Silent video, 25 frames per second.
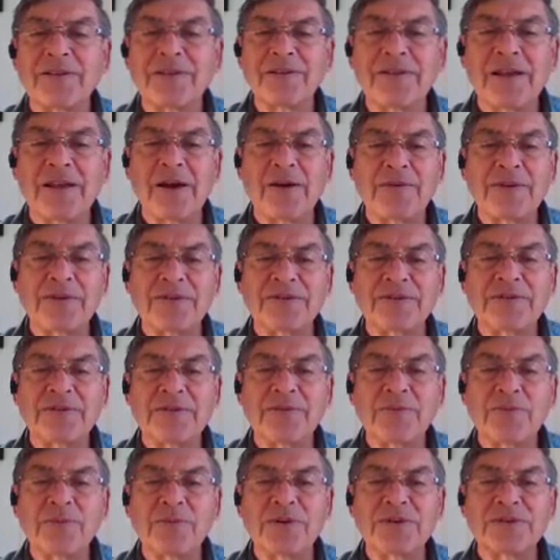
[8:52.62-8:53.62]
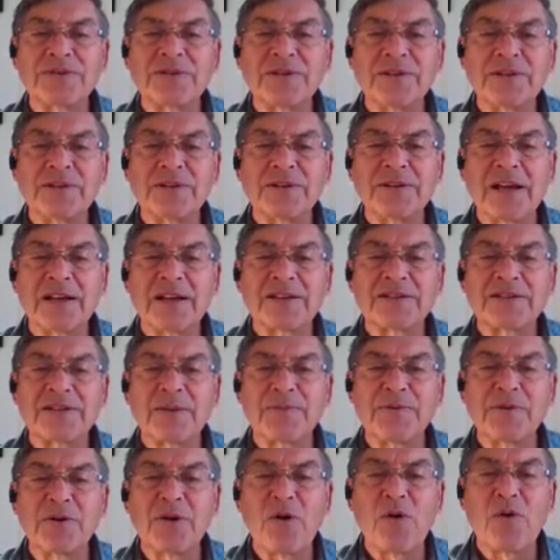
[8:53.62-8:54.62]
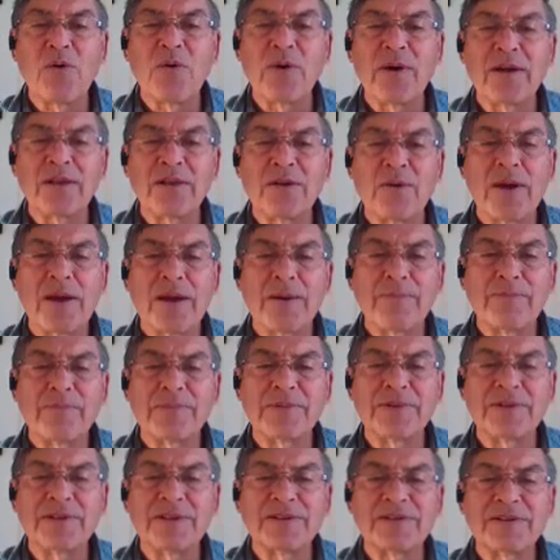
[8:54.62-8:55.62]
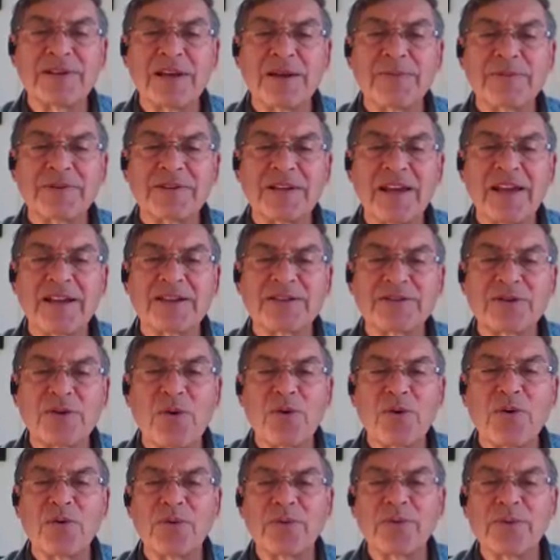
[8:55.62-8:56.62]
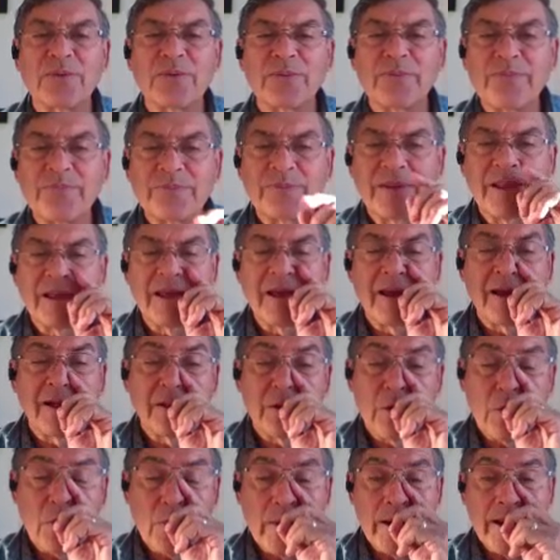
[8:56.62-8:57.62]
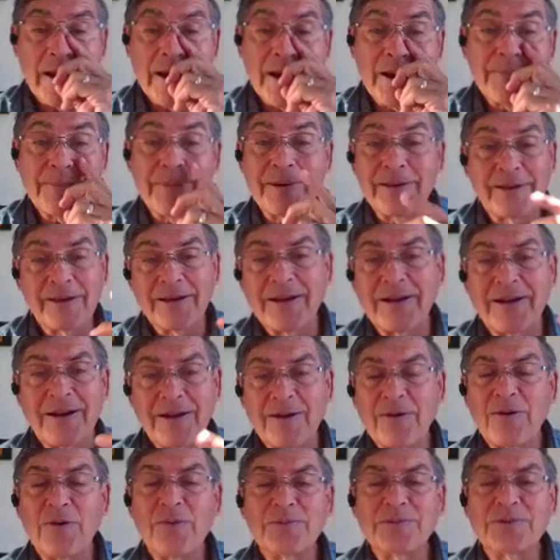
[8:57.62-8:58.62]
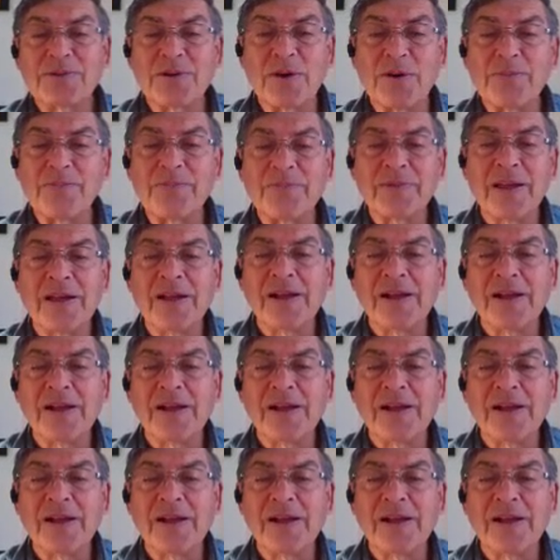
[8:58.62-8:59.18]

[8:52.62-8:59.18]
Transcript: Now, was the SWOLOM the same as the SOLOM? I hope so.